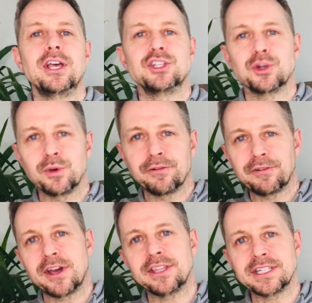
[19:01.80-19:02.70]
So we'll
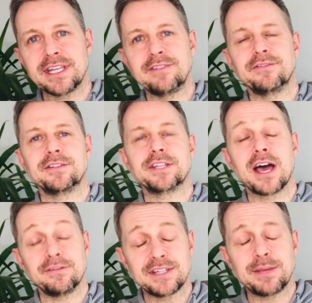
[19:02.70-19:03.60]
further
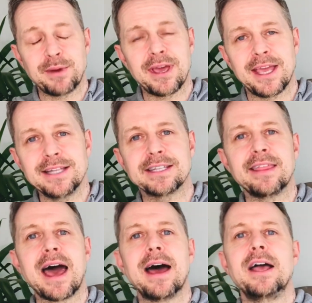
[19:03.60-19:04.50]
dive deeper into
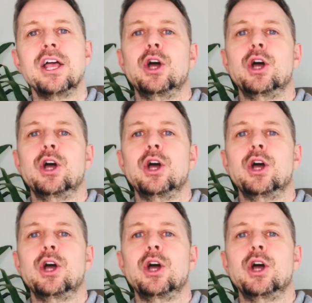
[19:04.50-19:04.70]
that.